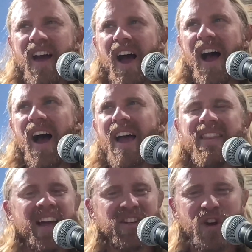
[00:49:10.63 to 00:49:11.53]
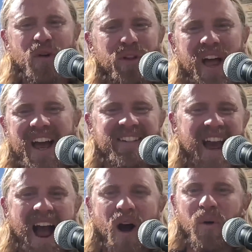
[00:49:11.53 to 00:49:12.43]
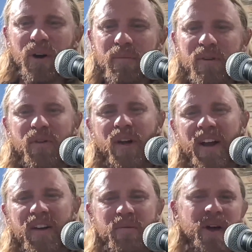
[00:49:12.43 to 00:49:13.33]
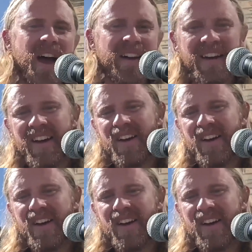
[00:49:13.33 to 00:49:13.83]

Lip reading: And then, the last hour before I go to bed,